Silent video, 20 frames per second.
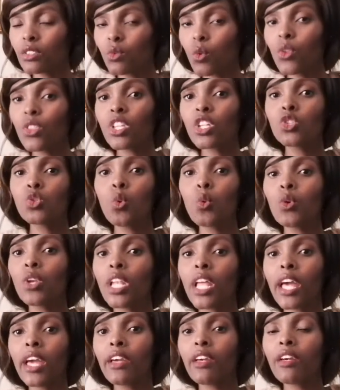or they don't
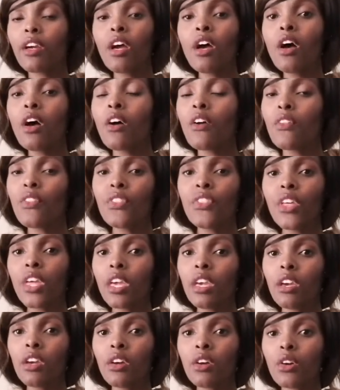like
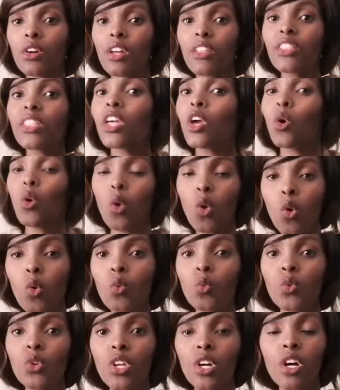their
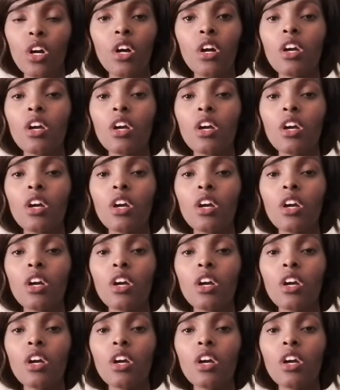own.